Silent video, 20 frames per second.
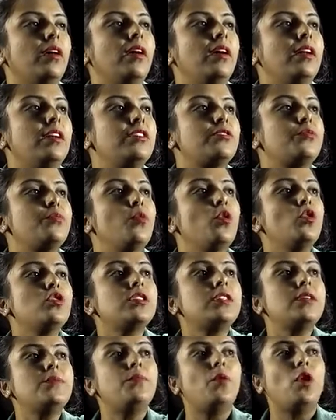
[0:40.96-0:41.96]
It is
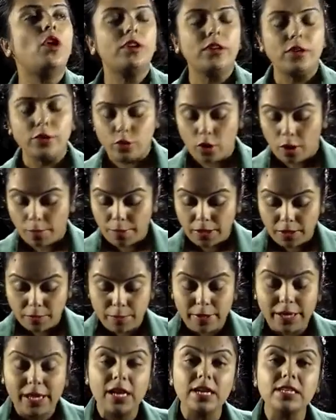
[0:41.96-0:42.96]
most important topic
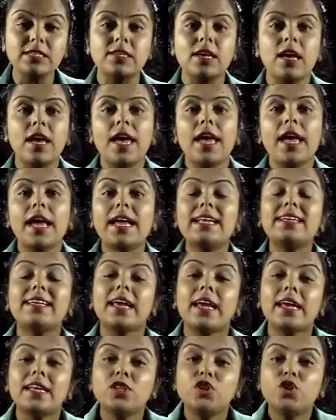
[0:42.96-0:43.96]
because it
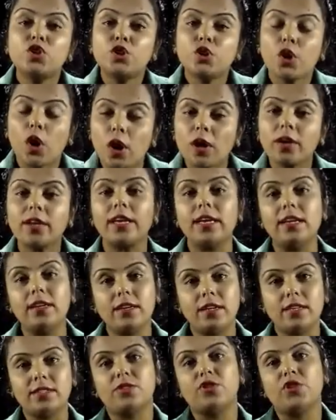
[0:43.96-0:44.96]
ensured
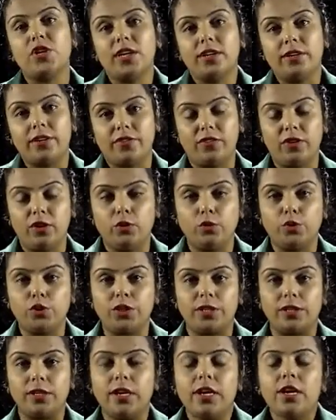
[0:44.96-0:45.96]
industrial
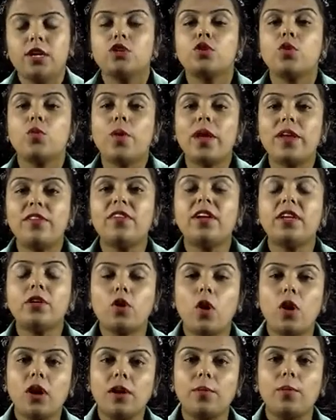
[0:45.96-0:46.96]
revolution. So, when we
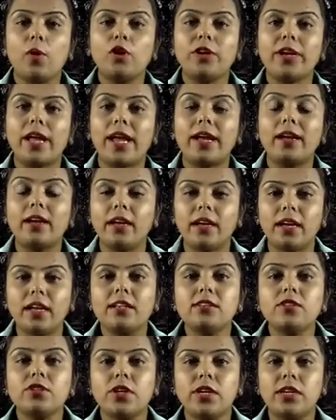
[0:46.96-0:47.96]
talk about
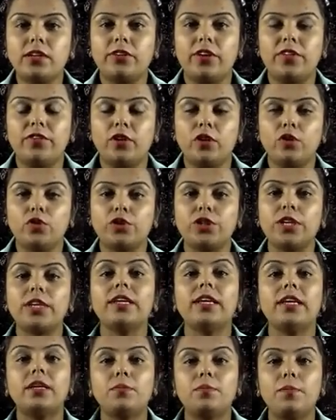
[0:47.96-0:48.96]
agricultural revolution,
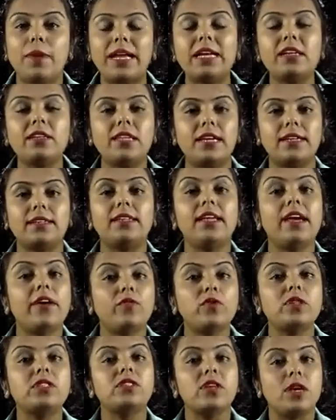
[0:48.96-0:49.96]
it meant that there
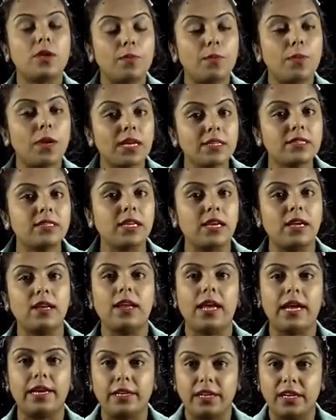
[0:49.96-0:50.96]
was surplus in
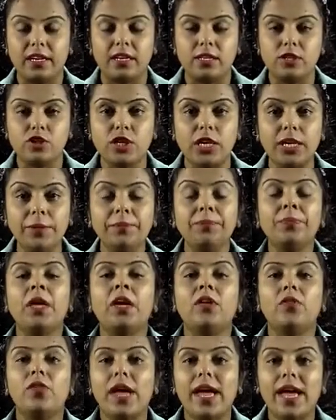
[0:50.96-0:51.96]
agriculture.
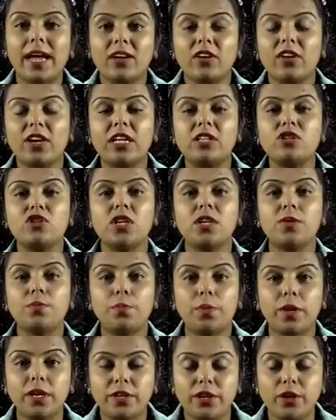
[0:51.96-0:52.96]
The agricultural
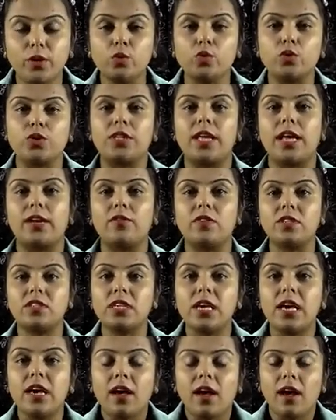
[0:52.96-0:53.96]
produce that was
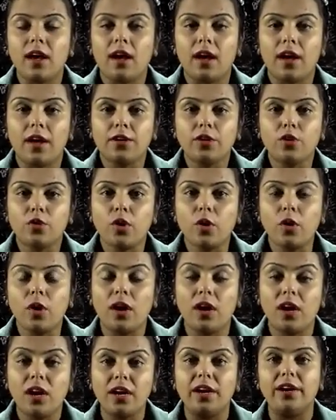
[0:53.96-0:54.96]

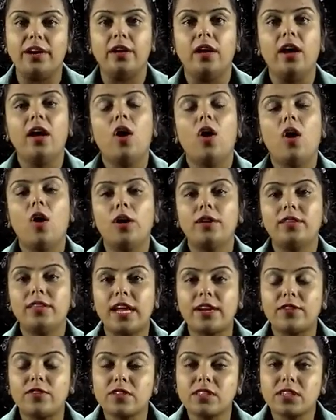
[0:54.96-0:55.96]
earned or
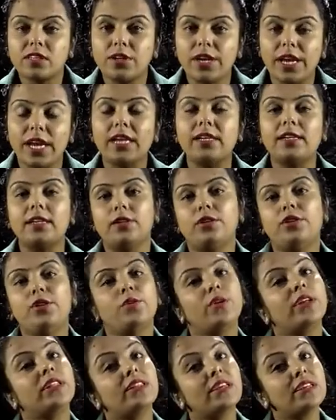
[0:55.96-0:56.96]
that was created
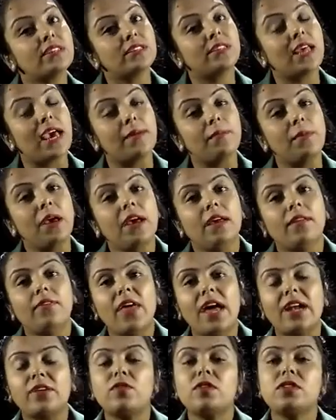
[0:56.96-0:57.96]
during this time,
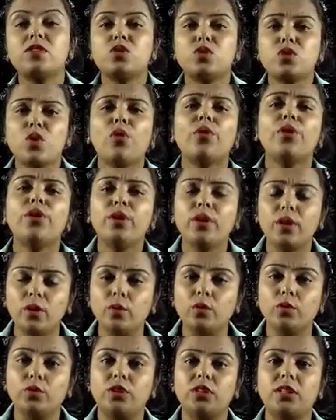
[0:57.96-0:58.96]
that was so
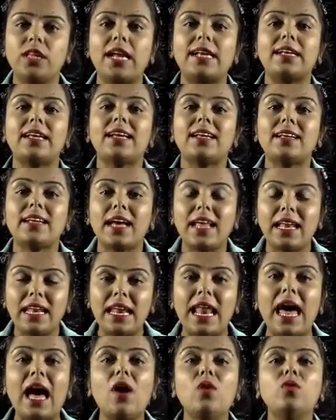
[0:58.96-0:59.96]
huge that it
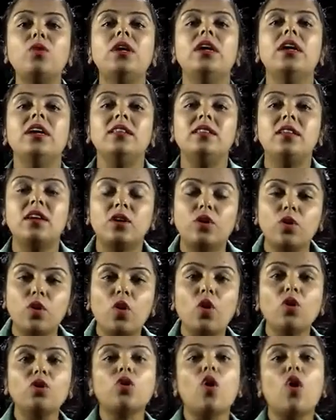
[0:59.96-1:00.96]
allowed the
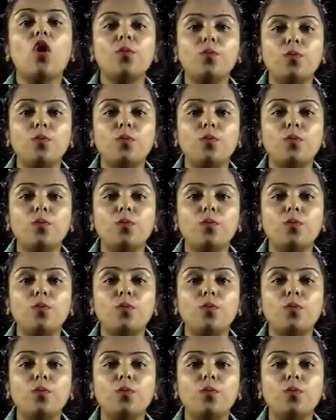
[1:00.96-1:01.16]
growth or